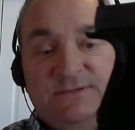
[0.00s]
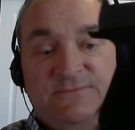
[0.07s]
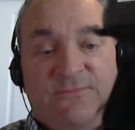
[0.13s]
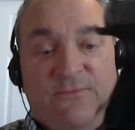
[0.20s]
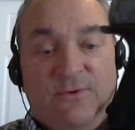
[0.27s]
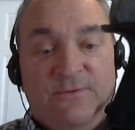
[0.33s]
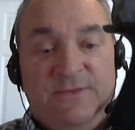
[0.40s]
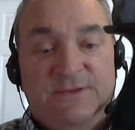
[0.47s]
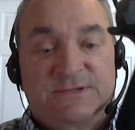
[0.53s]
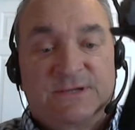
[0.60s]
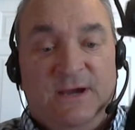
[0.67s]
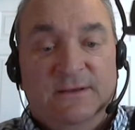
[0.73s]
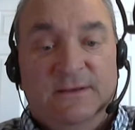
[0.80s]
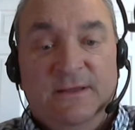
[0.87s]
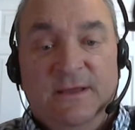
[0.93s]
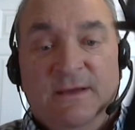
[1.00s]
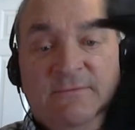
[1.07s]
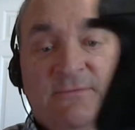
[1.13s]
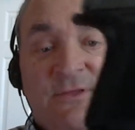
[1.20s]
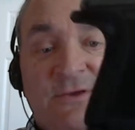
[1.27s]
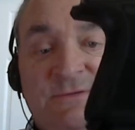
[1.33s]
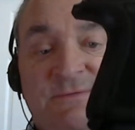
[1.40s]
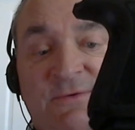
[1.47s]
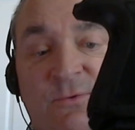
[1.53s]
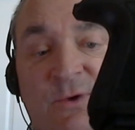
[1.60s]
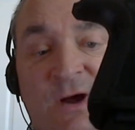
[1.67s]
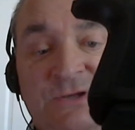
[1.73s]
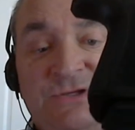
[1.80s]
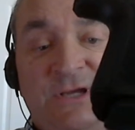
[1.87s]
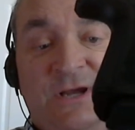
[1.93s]
for this gun. For those of you
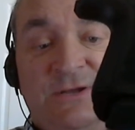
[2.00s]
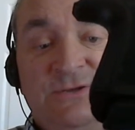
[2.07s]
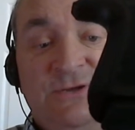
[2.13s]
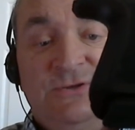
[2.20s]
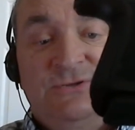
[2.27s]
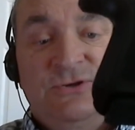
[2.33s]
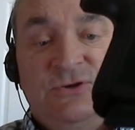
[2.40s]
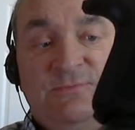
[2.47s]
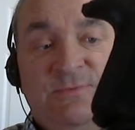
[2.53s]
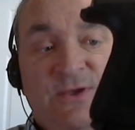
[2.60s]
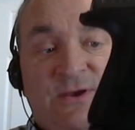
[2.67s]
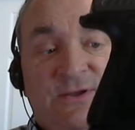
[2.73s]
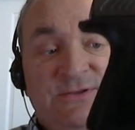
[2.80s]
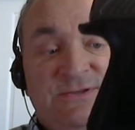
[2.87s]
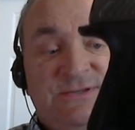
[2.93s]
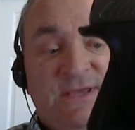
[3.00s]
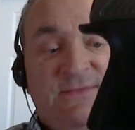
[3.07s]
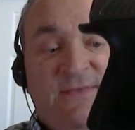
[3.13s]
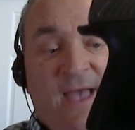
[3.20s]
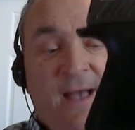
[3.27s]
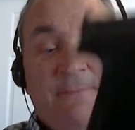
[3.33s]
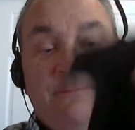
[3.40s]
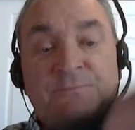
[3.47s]
watching on YouTube, you can see that.